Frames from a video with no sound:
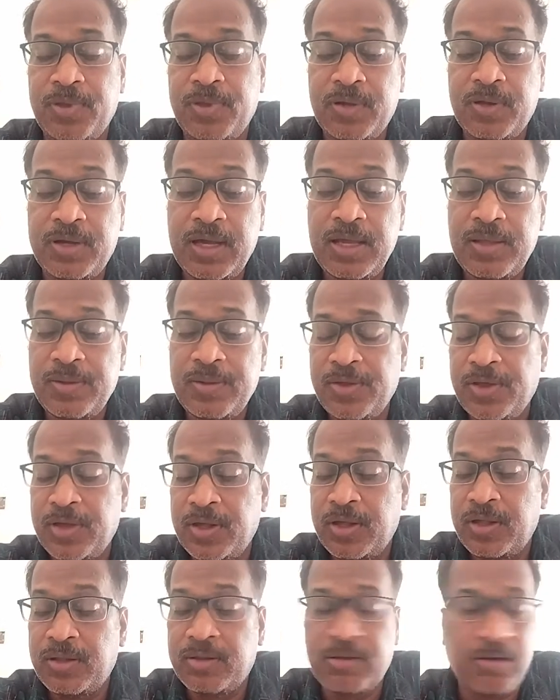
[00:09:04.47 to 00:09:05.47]
Okay,
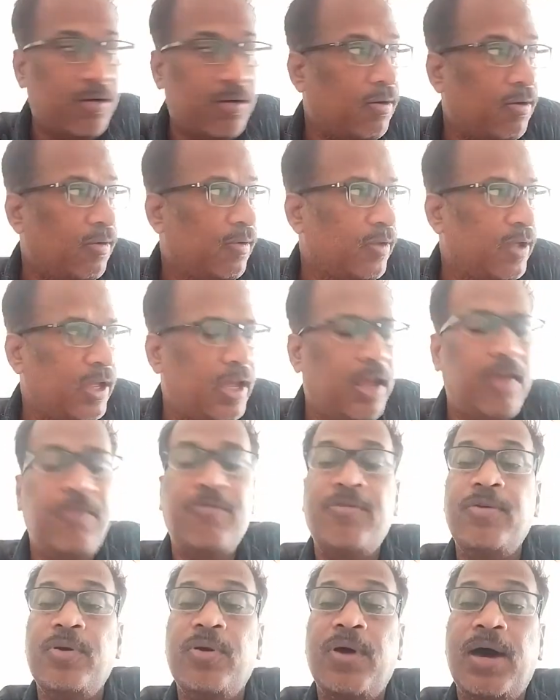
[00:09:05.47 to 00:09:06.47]
so
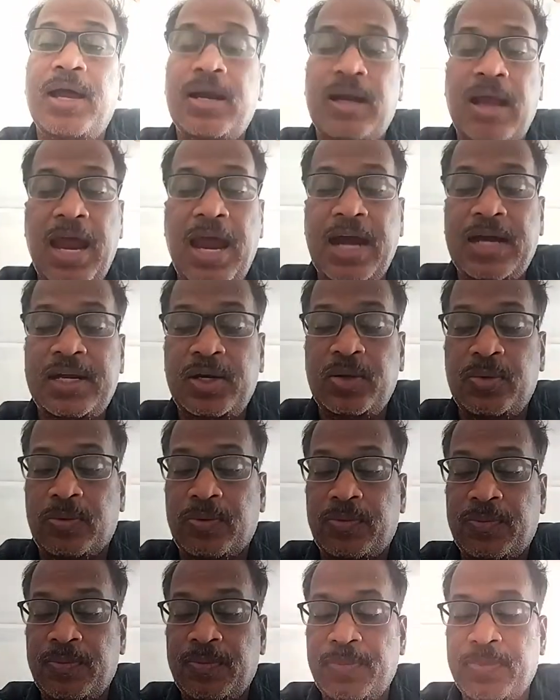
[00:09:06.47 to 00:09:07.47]
if you are active,
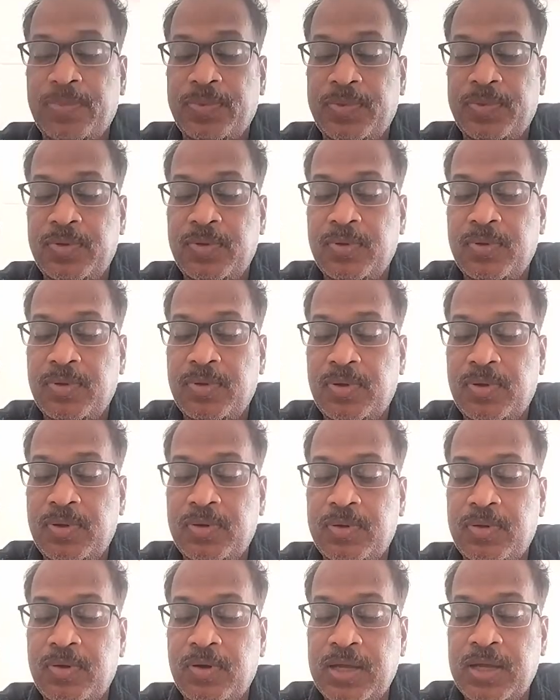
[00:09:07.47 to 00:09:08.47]

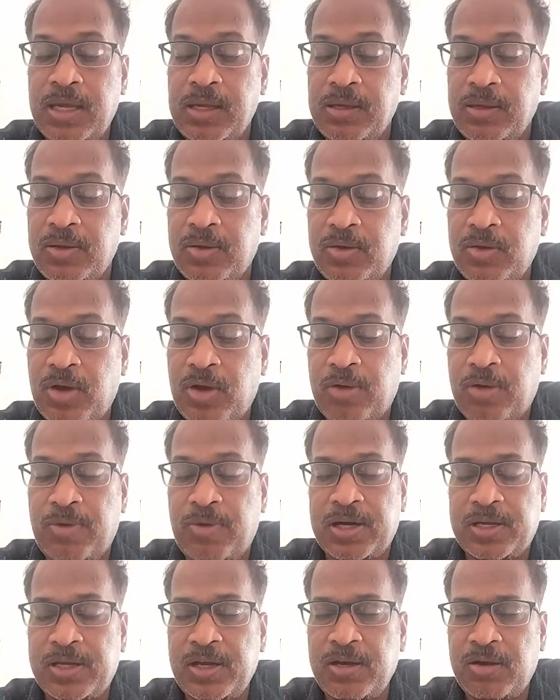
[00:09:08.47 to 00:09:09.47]
okay, you are
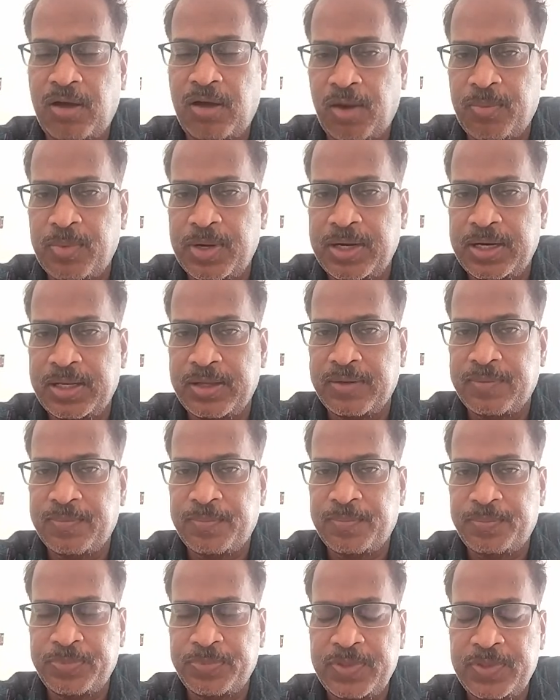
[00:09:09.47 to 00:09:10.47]
working normally,
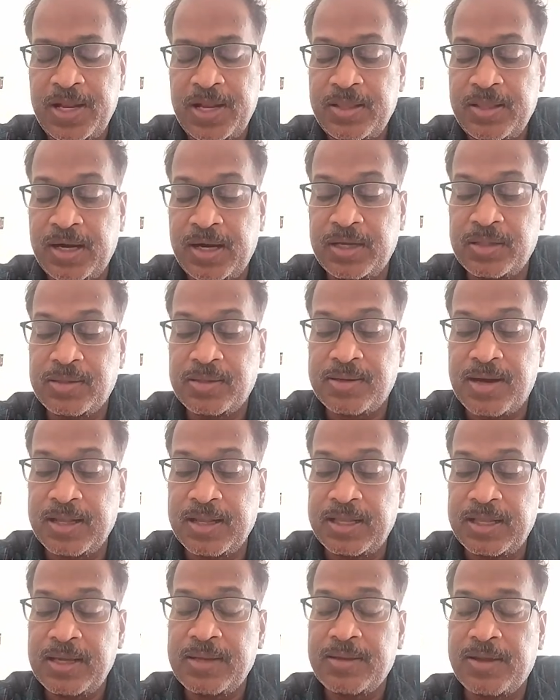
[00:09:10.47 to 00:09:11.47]
then that is
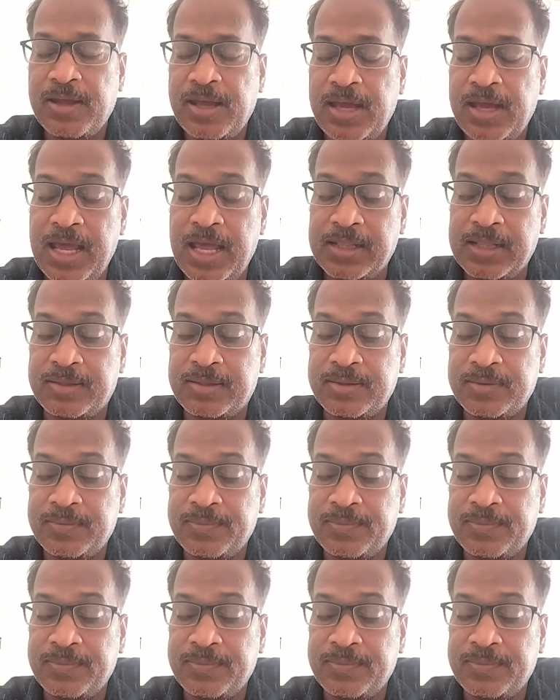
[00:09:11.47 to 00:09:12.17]
called the health.